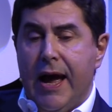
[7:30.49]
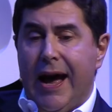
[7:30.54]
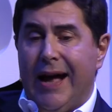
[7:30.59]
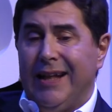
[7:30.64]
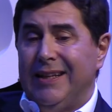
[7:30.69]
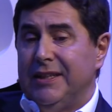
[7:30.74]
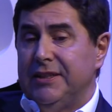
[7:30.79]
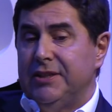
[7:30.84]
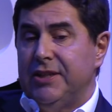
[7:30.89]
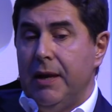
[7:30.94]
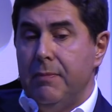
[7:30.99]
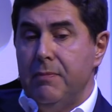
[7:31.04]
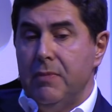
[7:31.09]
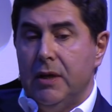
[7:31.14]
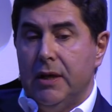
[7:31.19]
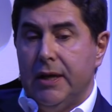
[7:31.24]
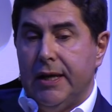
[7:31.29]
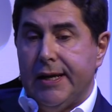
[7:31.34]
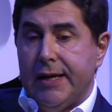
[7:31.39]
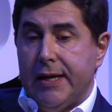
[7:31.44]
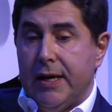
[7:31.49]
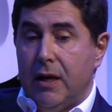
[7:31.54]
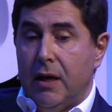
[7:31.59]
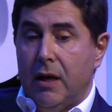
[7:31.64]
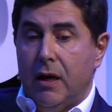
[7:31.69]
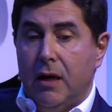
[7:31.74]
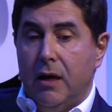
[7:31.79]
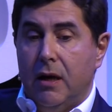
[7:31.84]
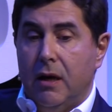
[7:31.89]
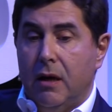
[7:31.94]
At that time,
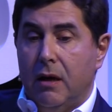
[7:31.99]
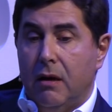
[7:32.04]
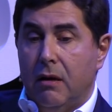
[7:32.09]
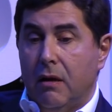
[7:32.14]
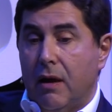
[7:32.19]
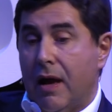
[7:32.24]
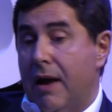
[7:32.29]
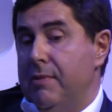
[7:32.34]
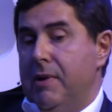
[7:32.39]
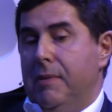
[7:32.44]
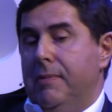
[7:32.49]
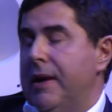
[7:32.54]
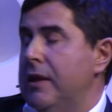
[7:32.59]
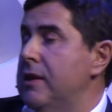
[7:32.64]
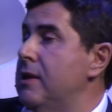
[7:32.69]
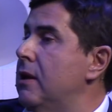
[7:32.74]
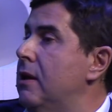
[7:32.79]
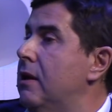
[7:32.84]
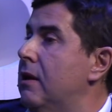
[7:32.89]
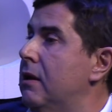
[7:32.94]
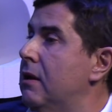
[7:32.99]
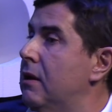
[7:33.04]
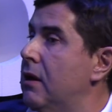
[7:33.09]
everybody